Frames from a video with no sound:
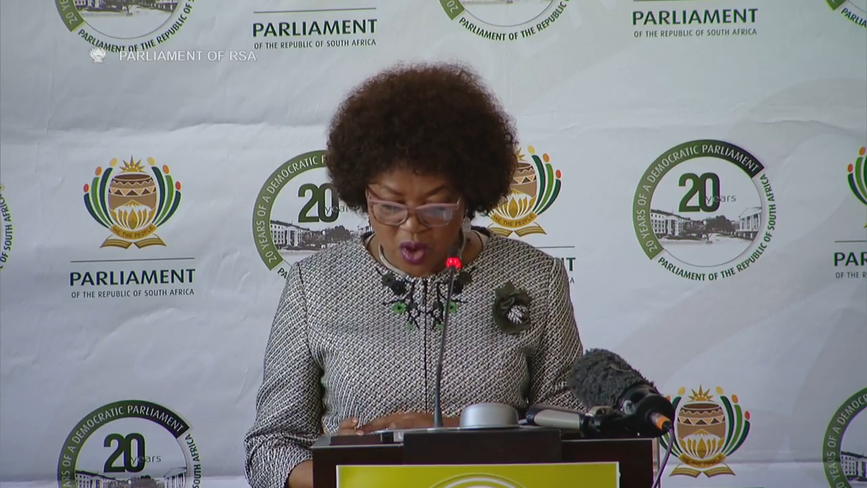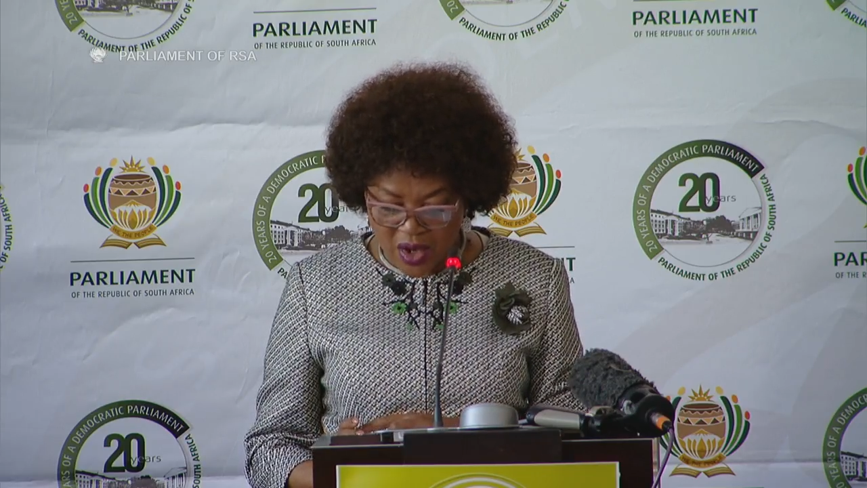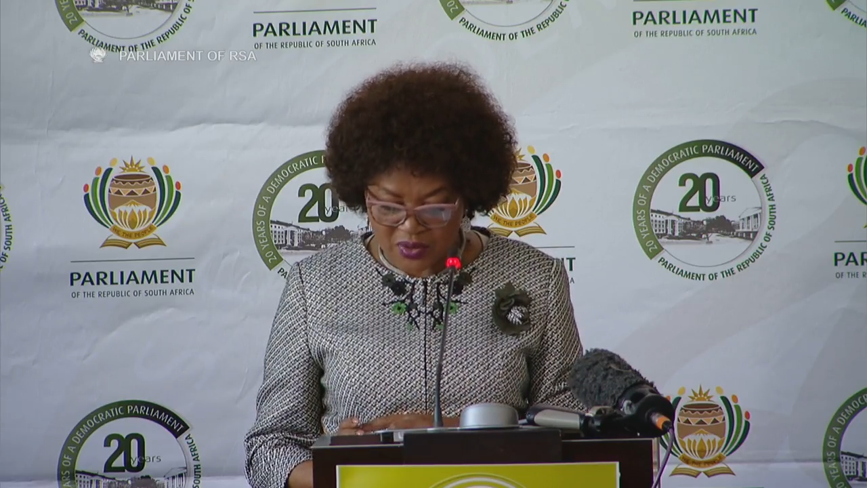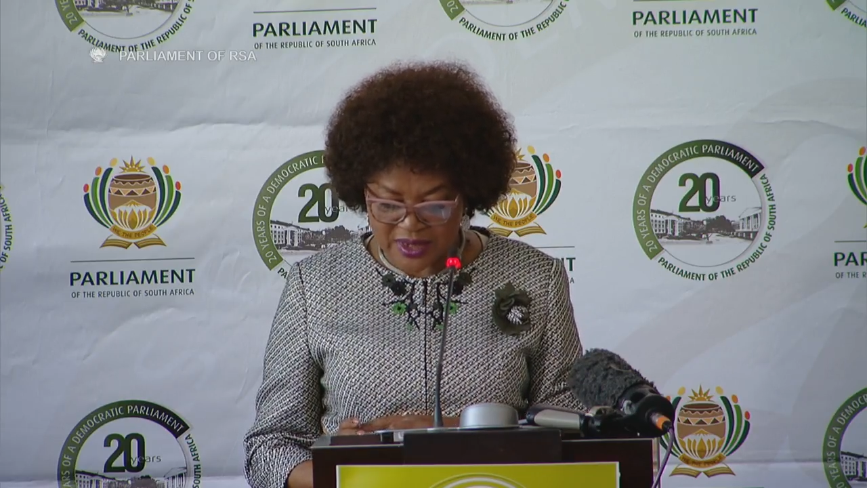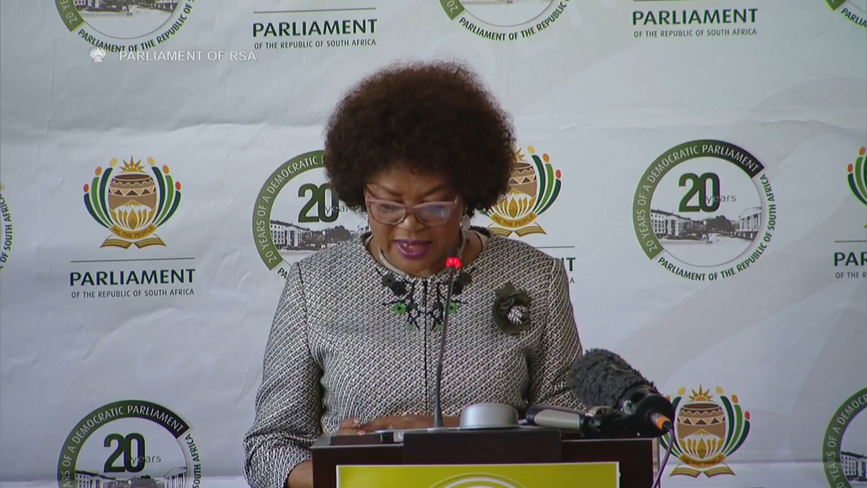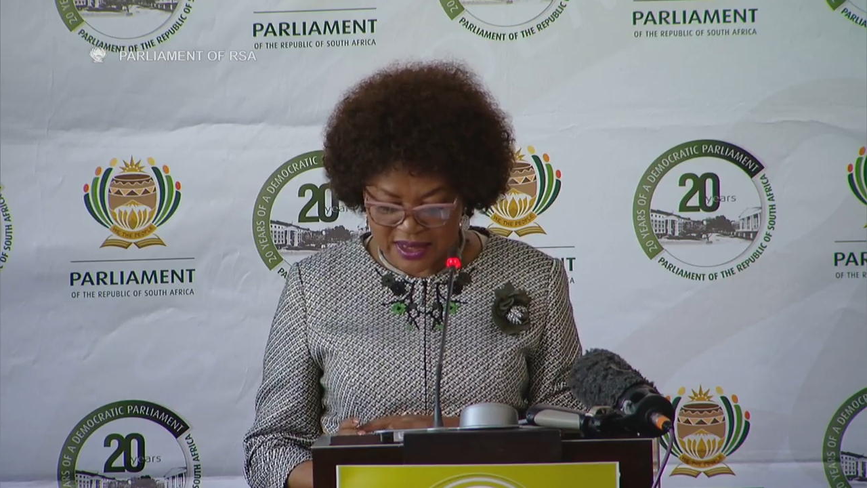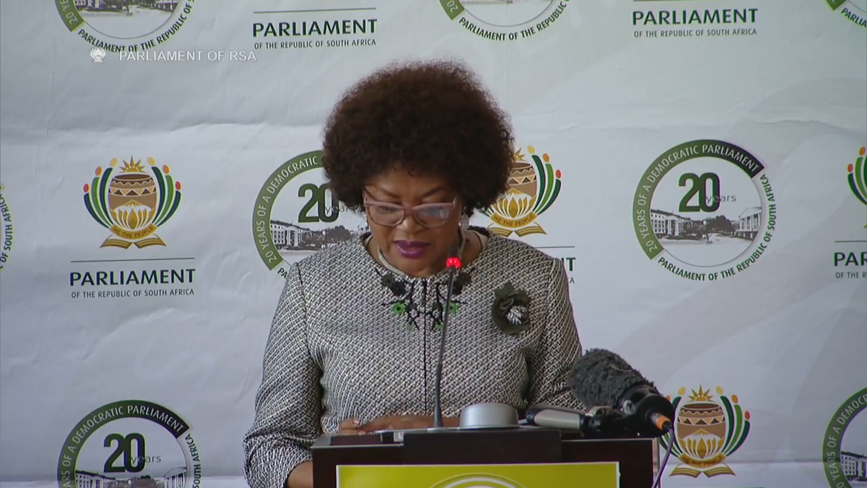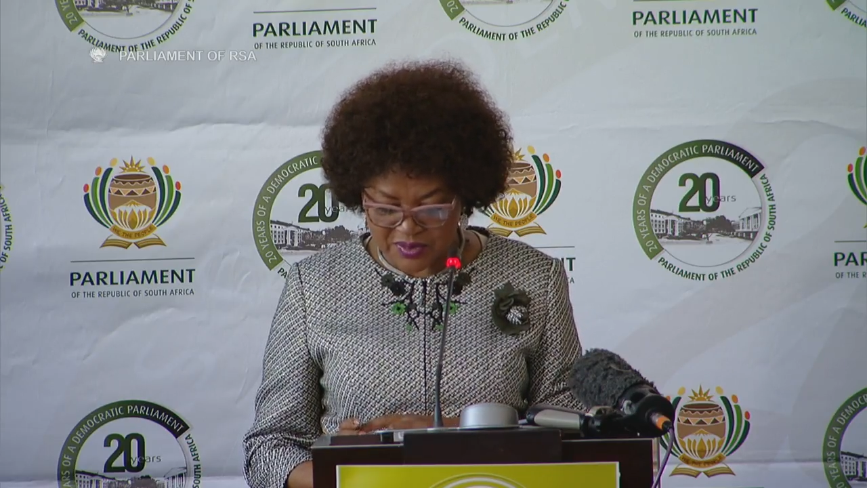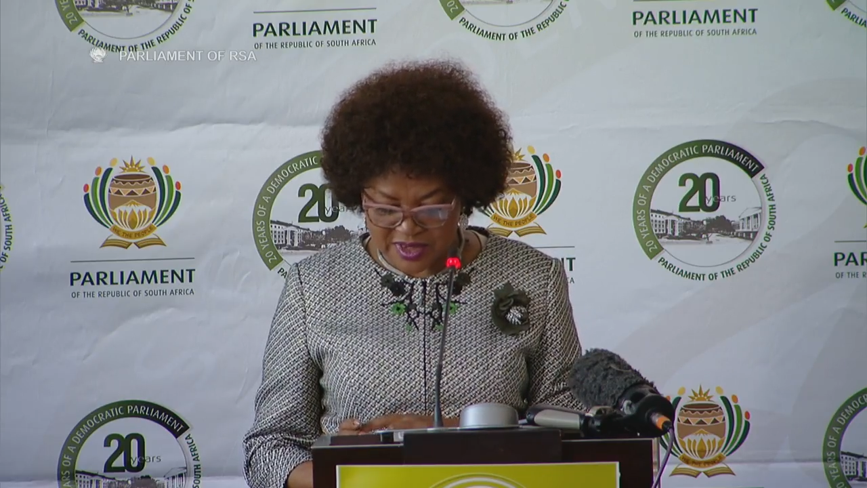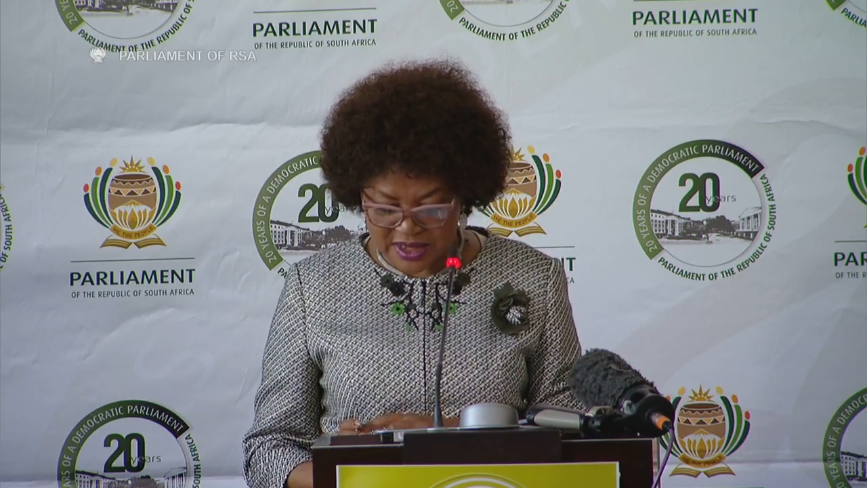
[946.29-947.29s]
how their
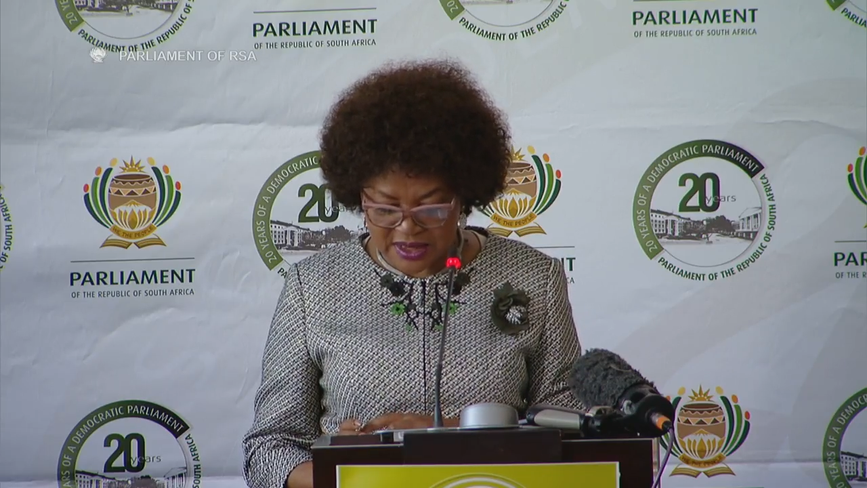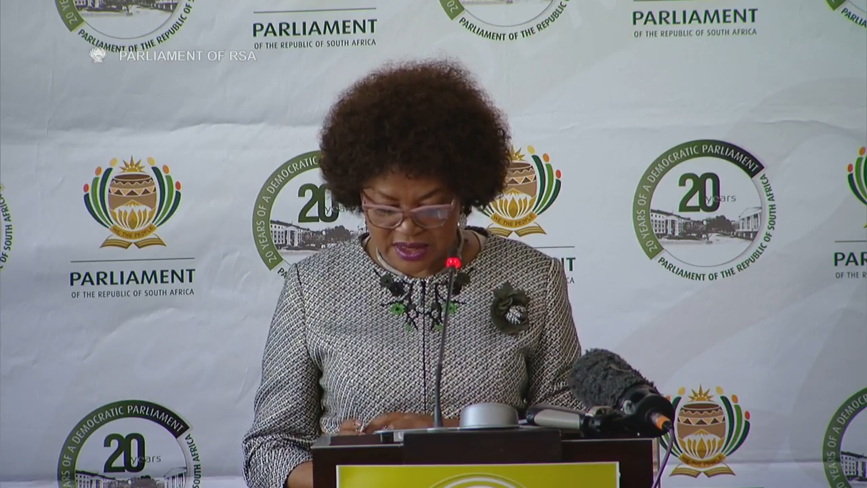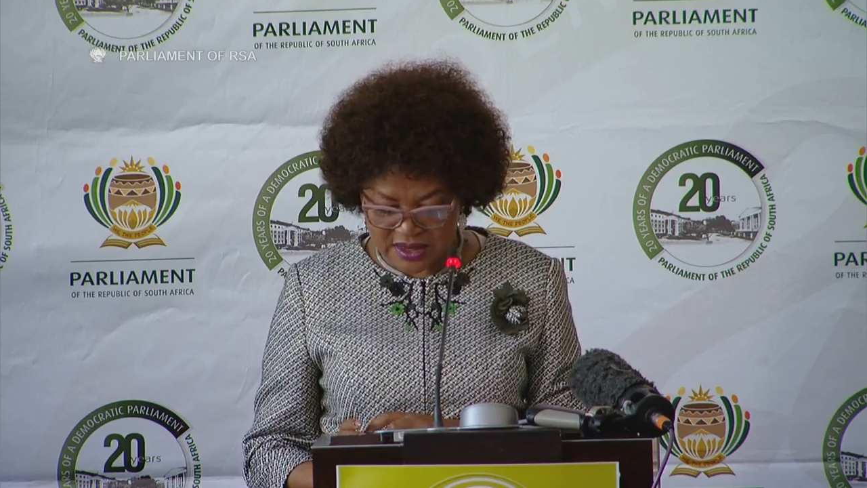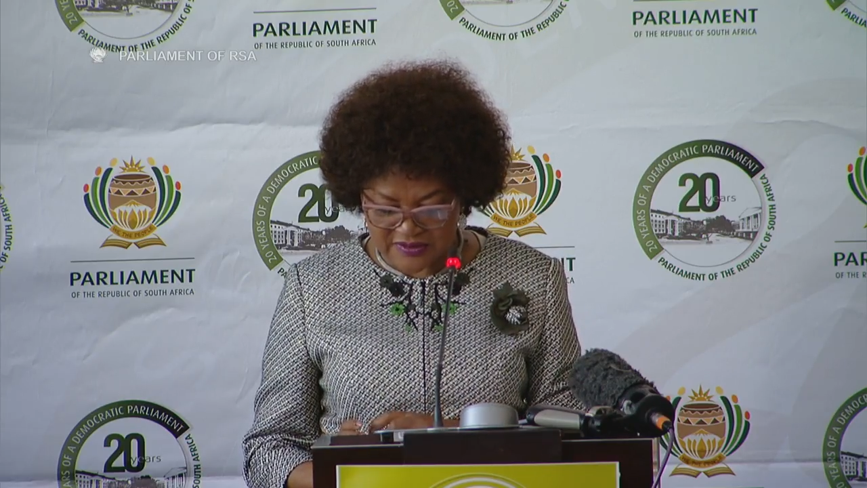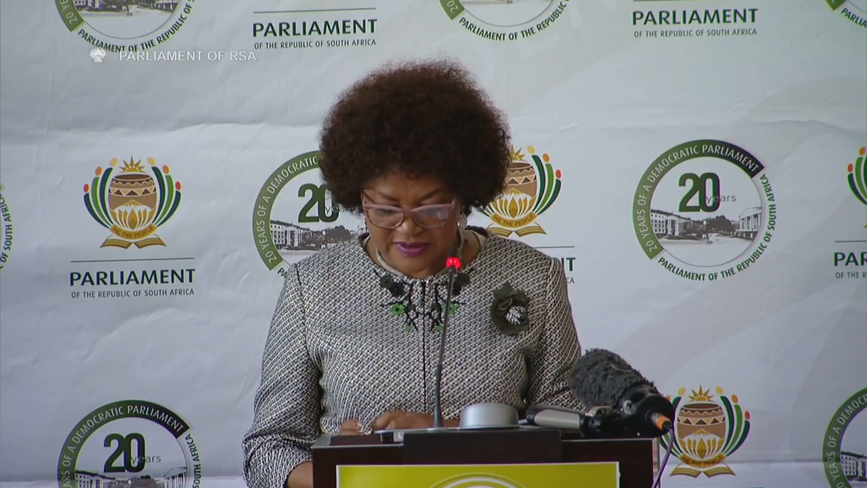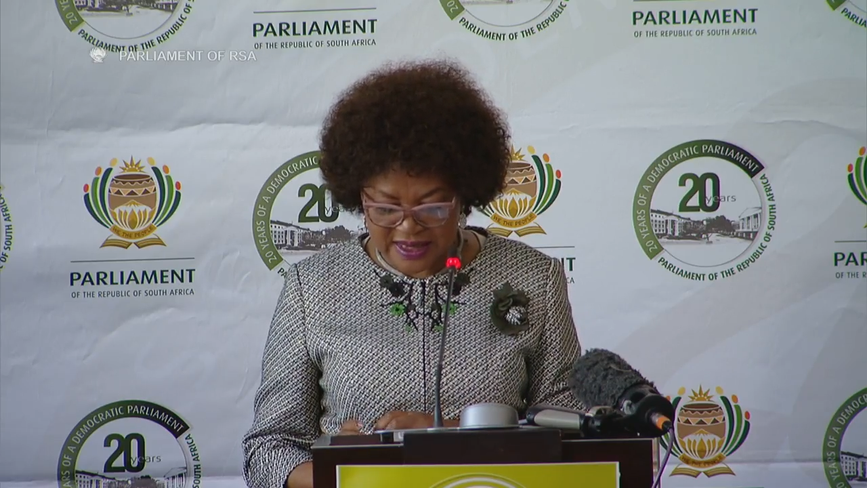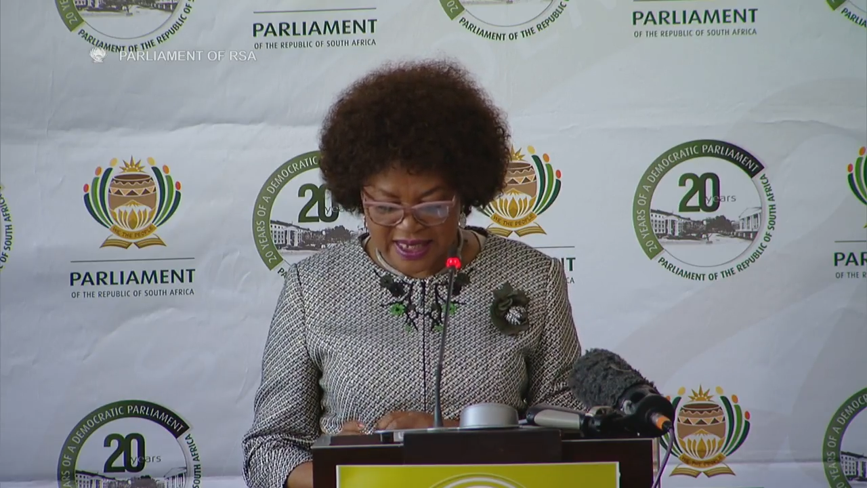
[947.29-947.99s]
representatives